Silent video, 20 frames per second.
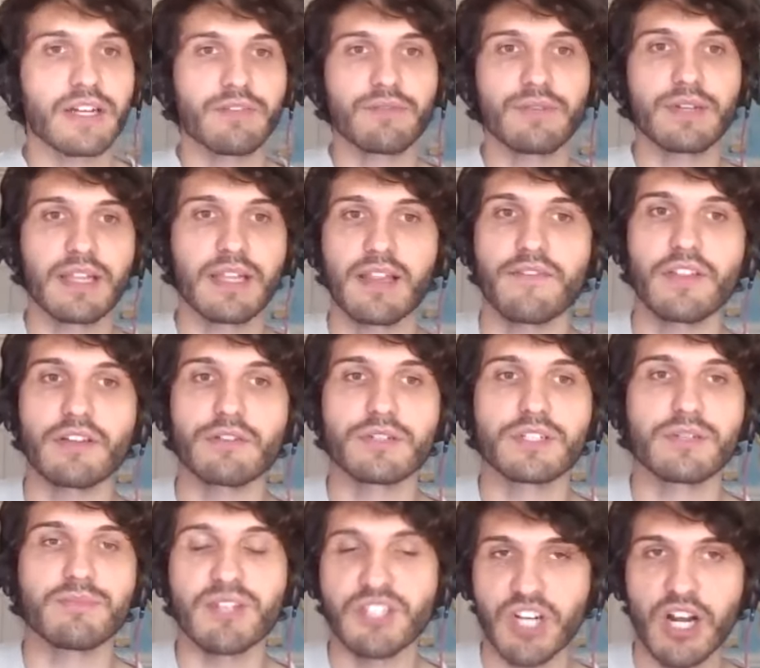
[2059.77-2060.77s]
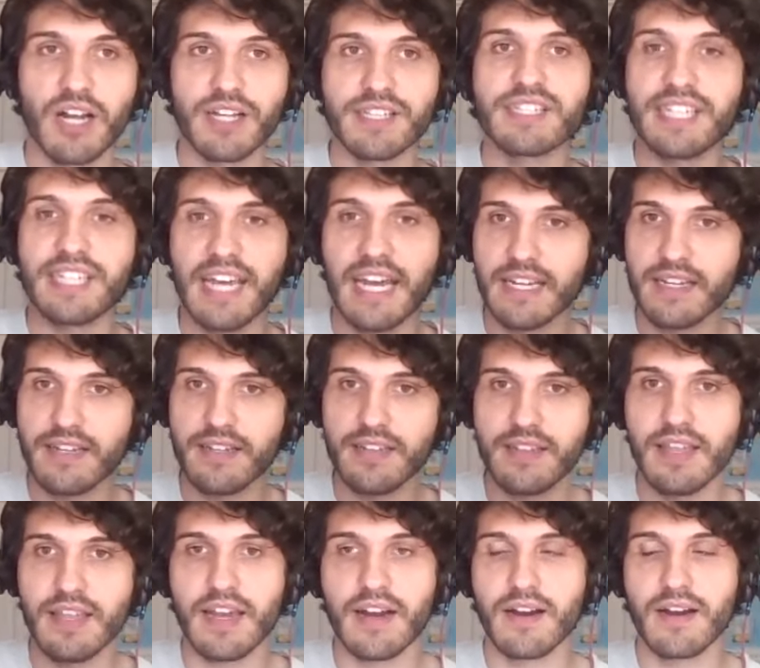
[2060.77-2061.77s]
I really loved it. There was so much unsaid
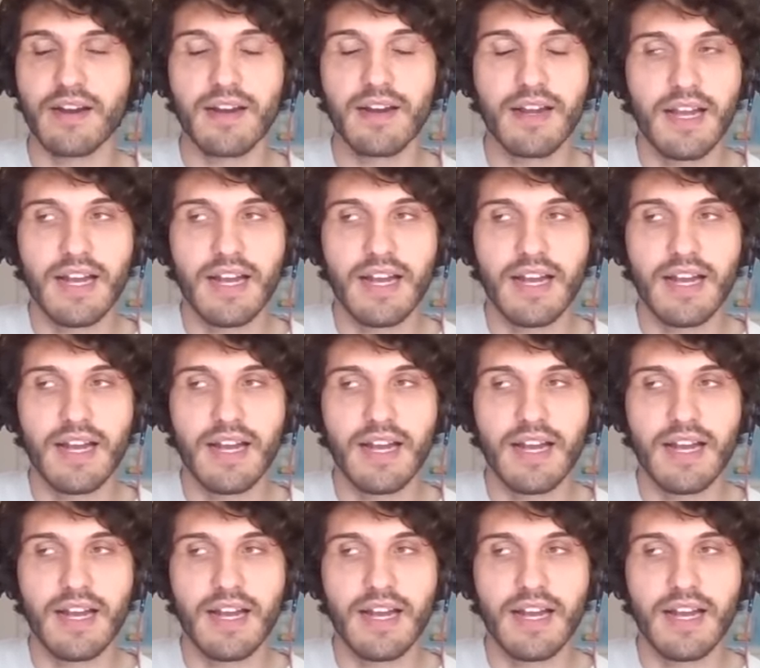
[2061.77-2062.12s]
there.